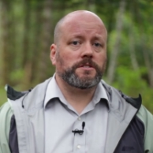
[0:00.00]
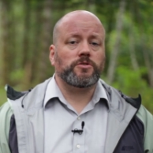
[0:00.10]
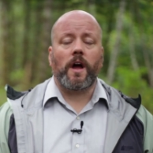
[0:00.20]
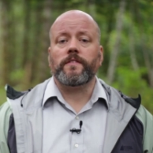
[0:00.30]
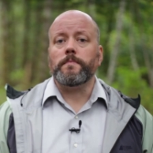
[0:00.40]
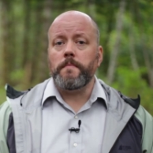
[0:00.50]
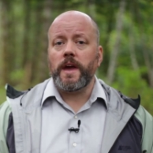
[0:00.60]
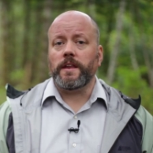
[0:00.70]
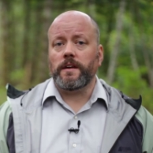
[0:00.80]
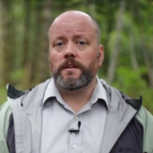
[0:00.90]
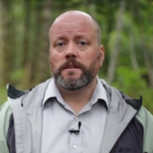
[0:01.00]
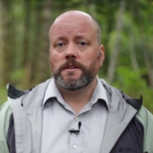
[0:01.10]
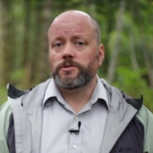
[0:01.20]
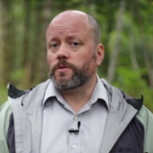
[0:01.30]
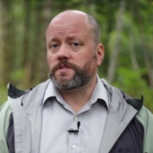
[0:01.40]
and driving many
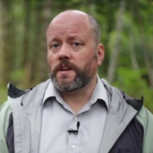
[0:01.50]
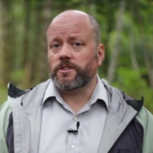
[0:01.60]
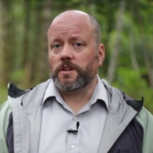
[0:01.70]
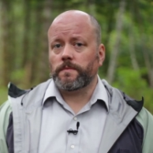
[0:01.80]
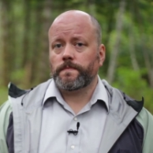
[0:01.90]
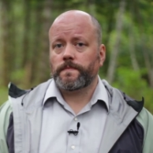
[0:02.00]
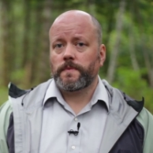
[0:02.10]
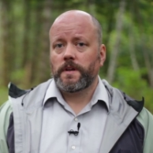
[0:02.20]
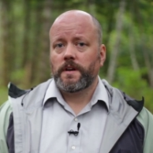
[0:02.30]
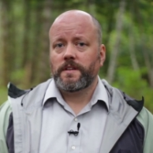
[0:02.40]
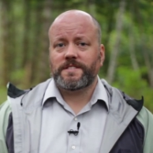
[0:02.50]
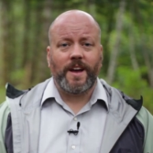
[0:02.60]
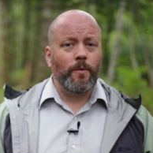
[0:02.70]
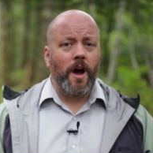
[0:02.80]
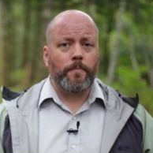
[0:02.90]
to extinction. This is
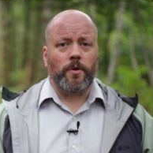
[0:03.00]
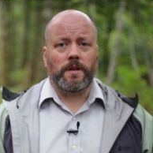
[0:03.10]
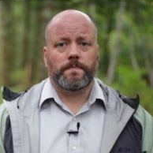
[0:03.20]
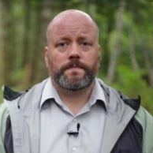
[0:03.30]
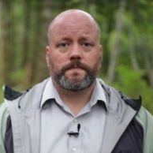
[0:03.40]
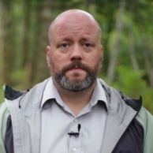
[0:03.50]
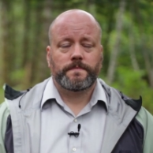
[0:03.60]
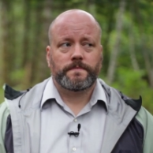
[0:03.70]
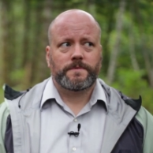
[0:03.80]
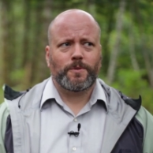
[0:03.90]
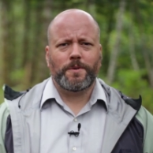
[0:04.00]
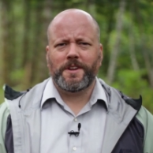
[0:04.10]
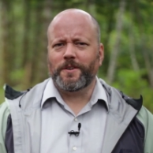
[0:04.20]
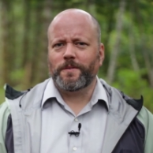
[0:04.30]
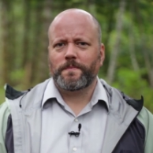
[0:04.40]
how we operate. It's what we
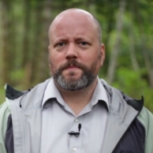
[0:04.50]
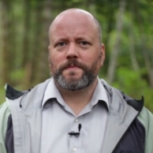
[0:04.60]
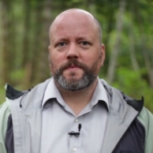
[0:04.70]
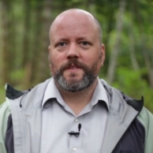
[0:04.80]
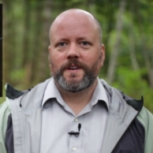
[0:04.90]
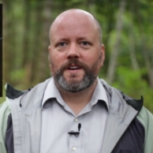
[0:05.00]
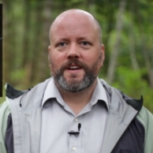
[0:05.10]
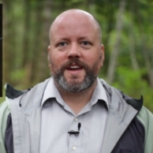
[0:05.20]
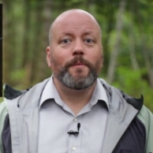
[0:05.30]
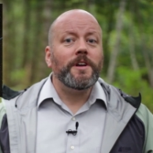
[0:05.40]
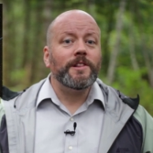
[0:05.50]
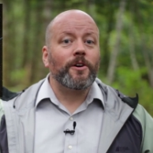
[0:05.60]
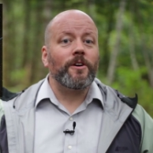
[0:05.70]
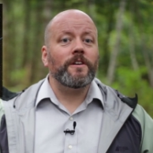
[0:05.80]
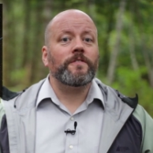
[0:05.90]
do. Can we
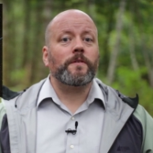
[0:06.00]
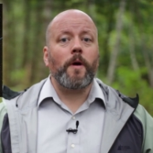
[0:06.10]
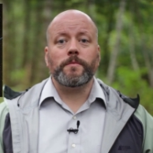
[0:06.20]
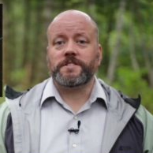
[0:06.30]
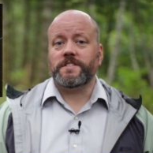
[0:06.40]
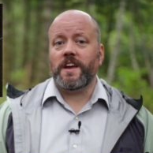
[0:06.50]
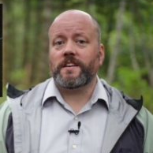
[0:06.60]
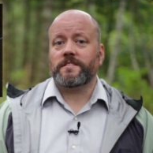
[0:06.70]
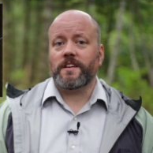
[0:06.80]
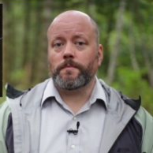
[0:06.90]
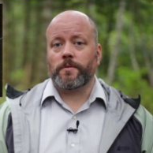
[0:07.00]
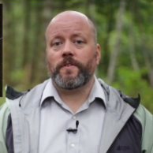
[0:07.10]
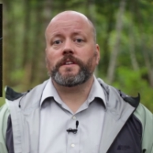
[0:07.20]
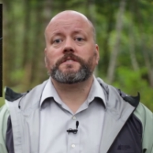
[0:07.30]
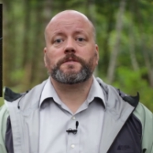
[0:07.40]
learn from our mistakes and
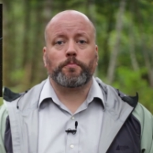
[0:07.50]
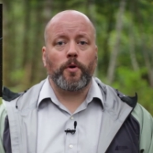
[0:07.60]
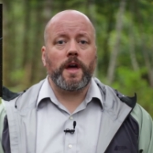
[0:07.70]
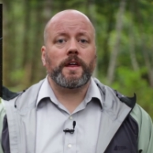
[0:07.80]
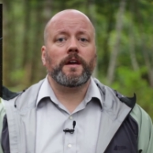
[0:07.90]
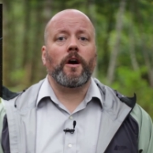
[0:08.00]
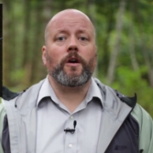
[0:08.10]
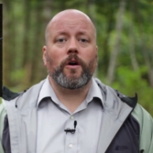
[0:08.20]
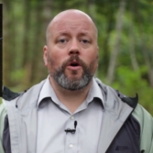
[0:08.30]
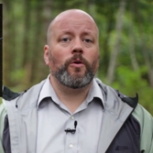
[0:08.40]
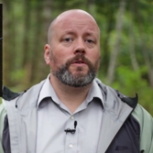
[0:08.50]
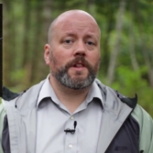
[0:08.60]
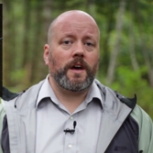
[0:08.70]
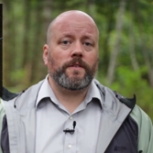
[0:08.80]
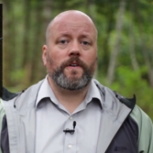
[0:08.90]
prevent spreading our own
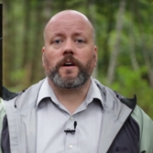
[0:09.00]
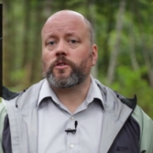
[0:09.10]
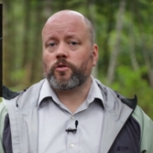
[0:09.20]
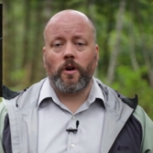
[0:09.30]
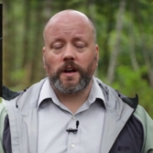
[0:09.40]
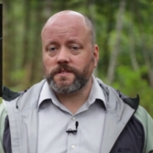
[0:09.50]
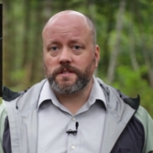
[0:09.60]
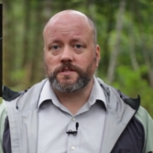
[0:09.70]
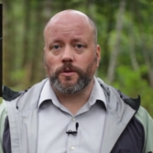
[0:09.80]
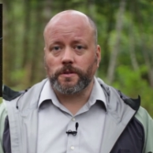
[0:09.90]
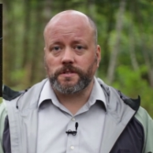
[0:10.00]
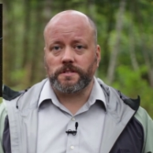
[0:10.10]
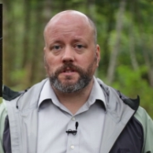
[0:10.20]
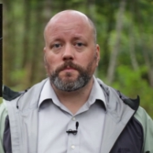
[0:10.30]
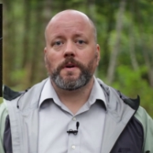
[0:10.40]
life across the solar
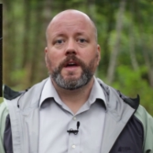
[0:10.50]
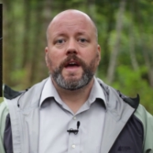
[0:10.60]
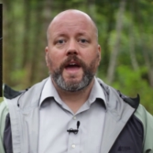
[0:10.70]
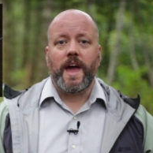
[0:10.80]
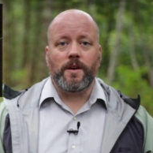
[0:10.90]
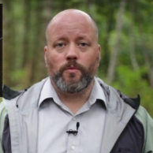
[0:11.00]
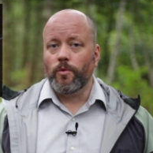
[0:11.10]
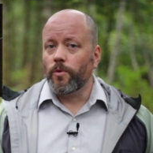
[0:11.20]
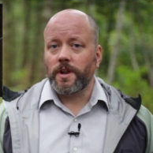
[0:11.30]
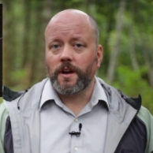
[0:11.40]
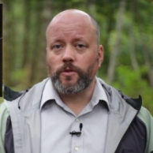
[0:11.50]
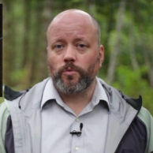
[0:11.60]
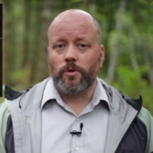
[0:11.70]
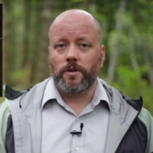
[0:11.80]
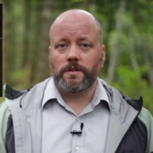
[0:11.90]
system and ruining other
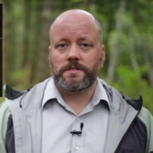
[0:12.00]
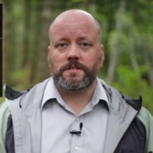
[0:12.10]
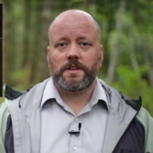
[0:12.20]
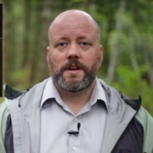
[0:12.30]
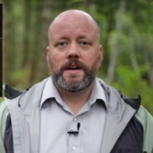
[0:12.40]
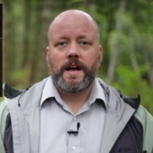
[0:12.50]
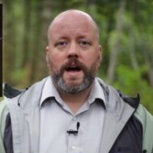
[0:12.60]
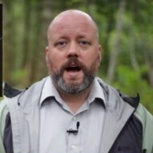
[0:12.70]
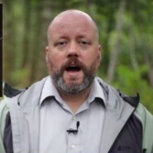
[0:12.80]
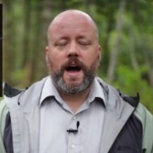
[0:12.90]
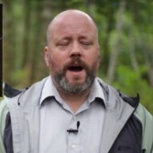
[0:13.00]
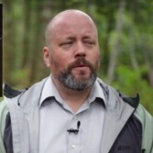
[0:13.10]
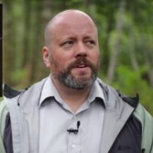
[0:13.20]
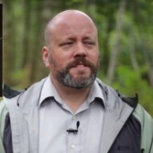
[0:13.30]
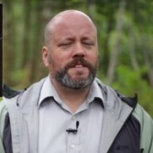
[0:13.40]
worlds? I
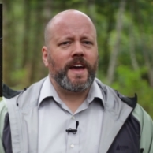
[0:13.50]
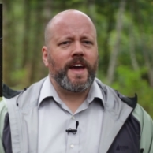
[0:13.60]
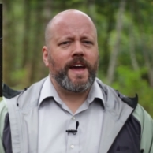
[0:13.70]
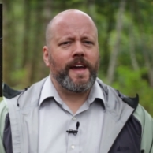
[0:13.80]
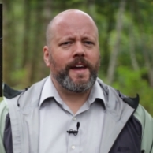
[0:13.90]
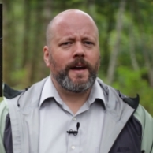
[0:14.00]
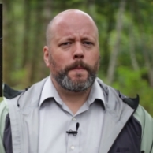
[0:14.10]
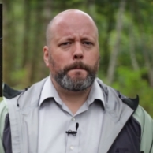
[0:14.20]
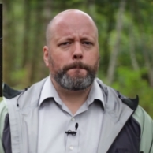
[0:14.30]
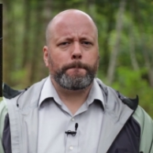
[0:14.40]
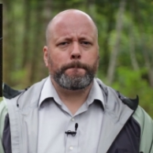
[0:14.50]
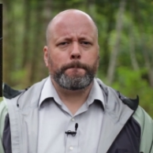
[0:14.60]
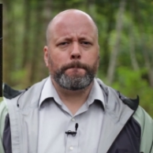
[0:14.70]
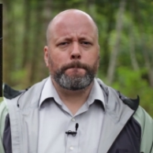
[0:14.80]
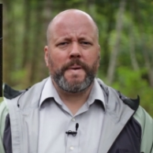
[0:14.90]
want to say,
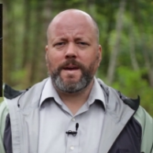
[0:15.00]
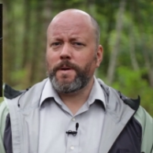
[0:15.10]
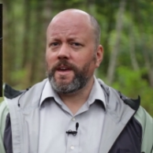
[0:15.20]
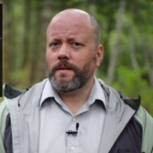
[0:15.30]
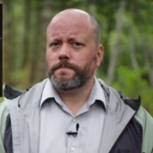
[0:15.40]
maybe?